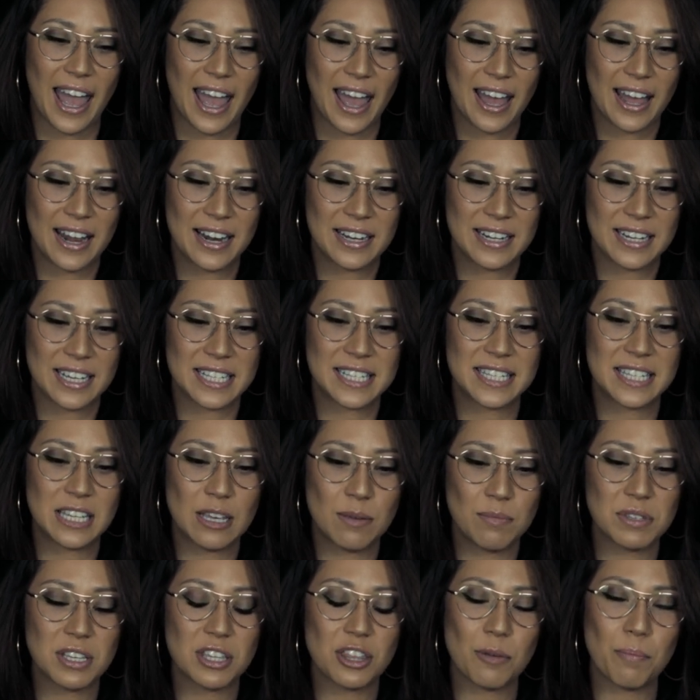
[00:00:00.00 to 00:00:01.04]
And it
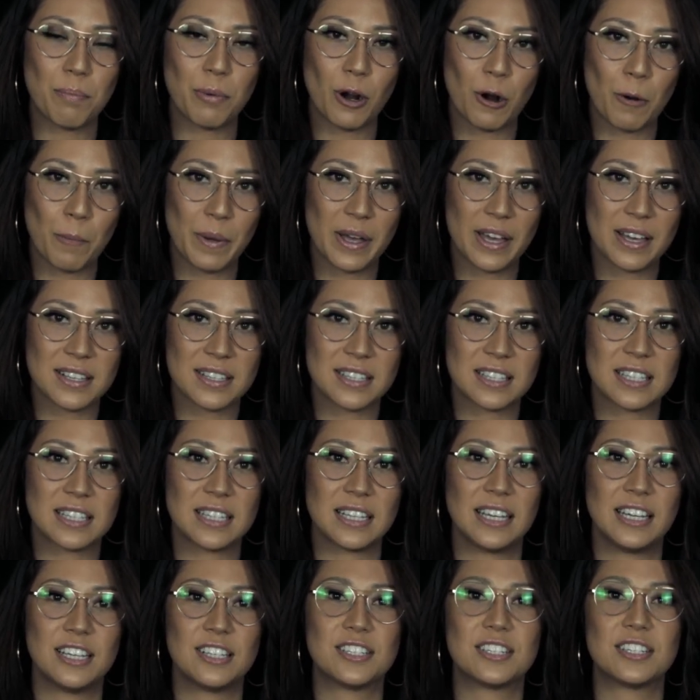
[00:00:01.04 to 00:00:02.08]
seems that the
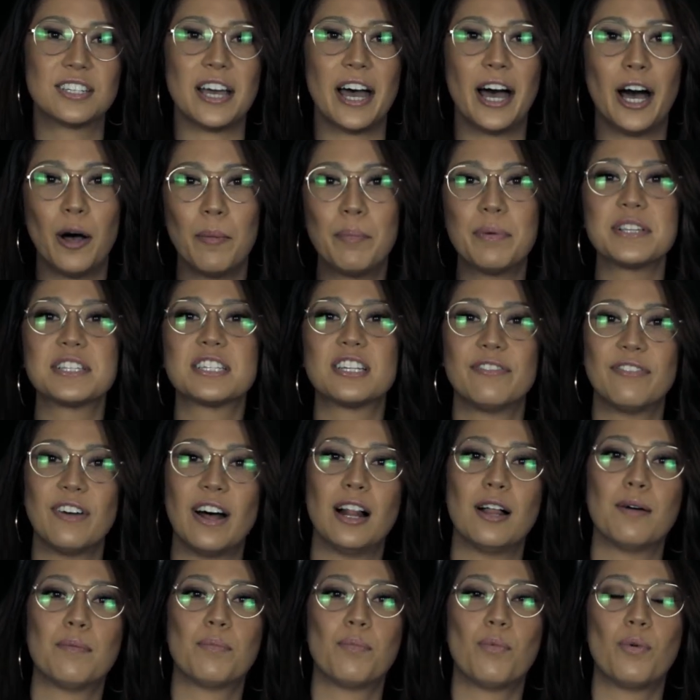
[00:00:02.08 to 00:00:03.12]
purpose is to help us
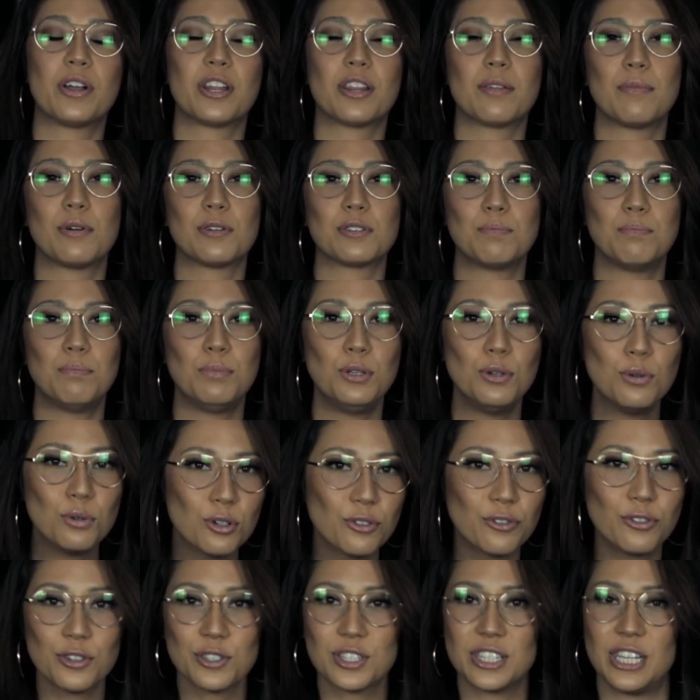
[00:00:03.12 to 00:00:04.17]
develop one of the most
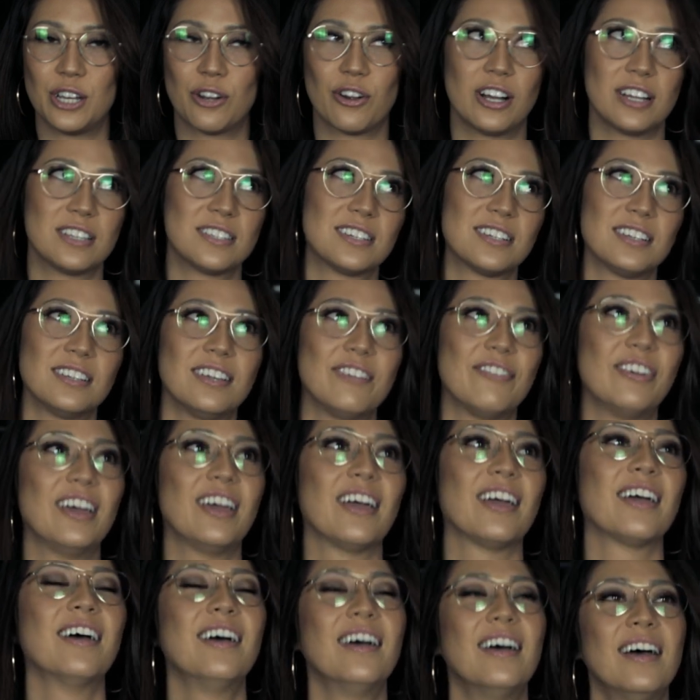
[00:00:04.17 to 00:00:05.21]
beautiful secrets to
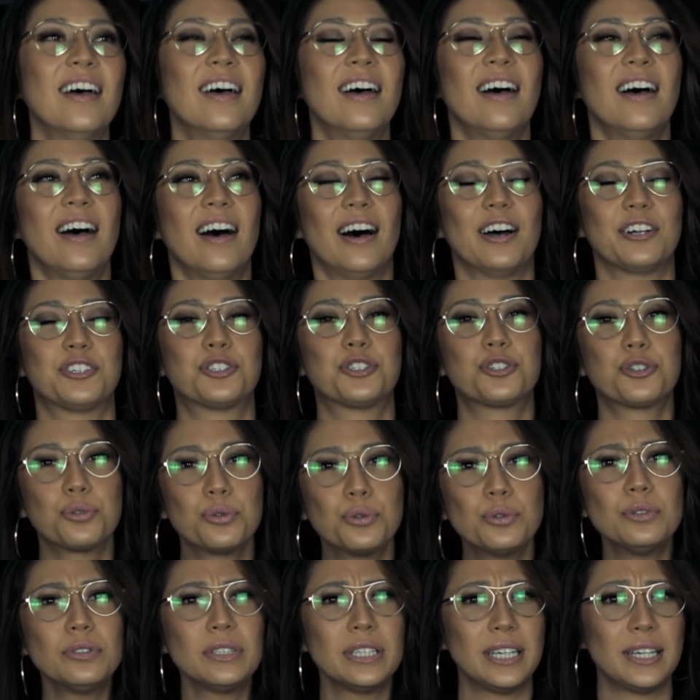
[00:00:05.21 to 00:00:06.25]
living a
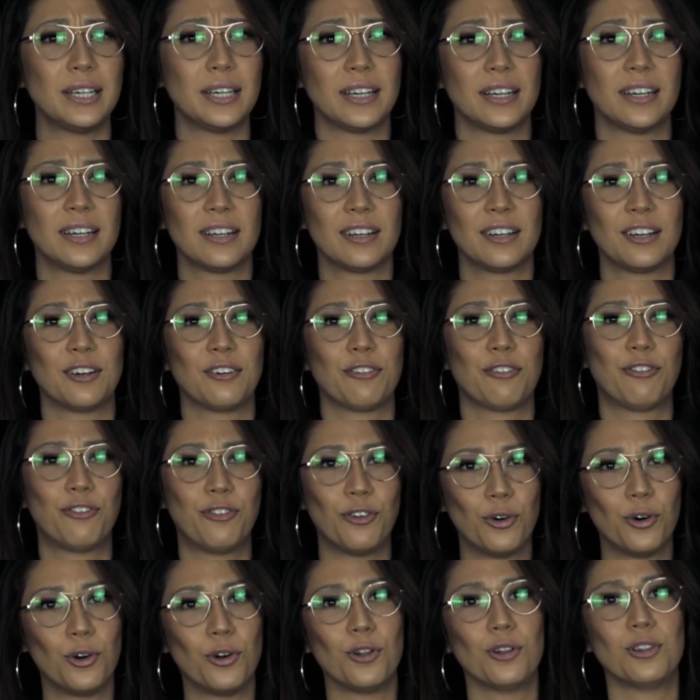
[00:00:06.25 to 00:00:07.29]
truly
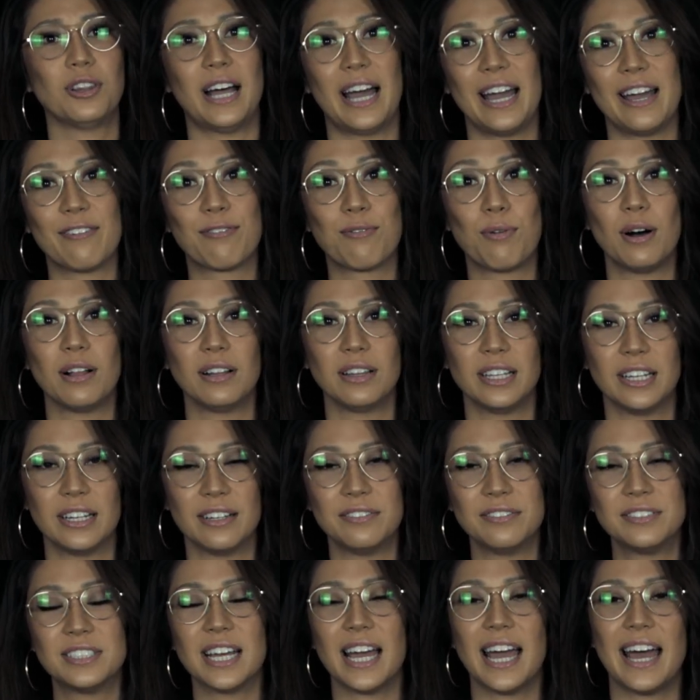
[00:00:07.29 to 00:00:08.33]
full life well
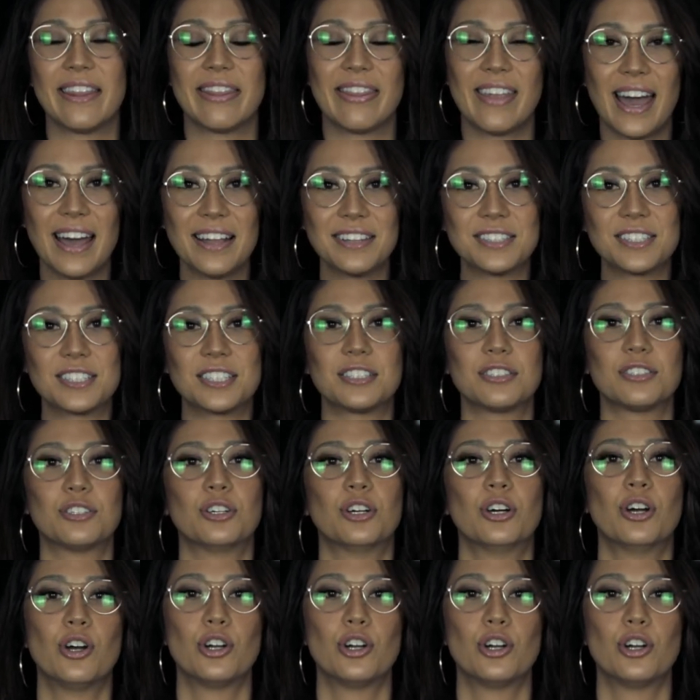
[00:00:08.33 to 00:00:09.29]
lived, and that's